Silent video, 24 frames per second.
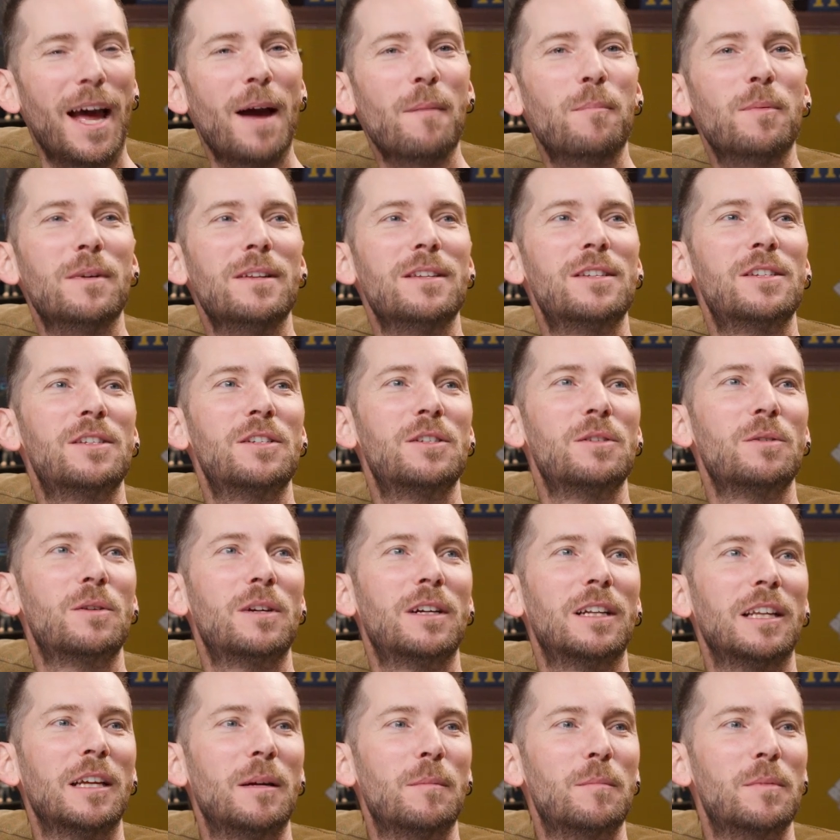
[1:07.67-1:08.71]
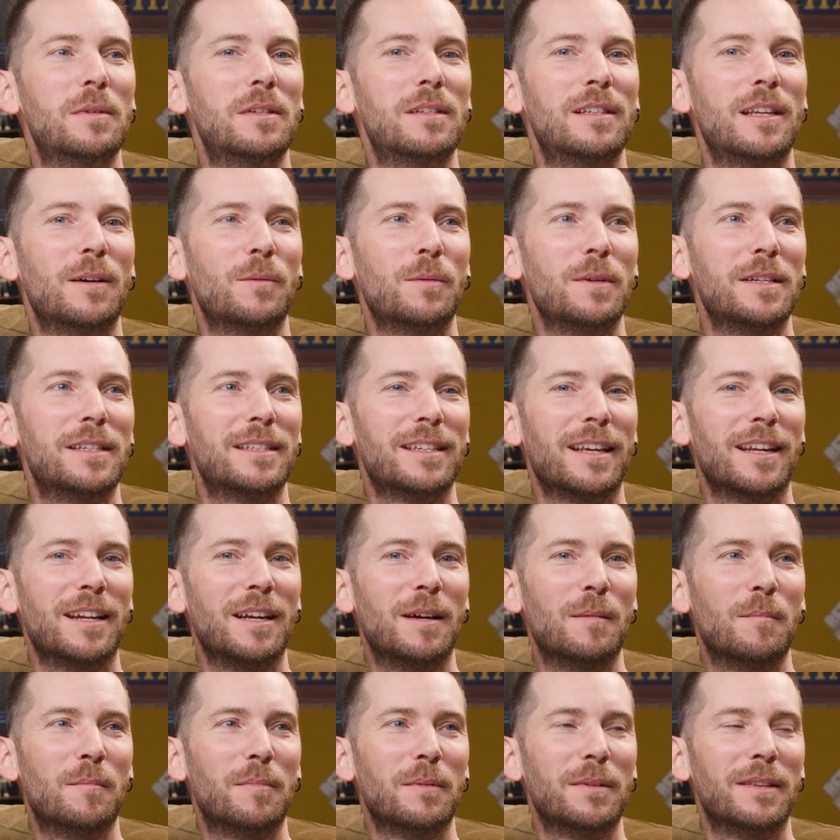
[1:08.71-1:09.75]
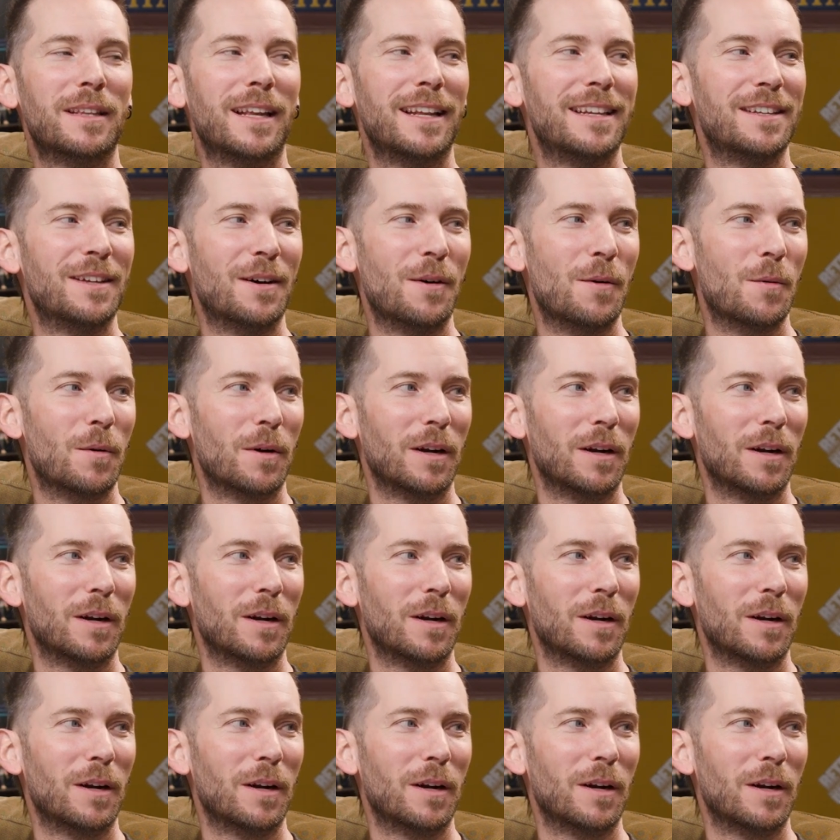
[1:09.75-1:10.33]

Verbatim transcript: happens to clips that we set up that don't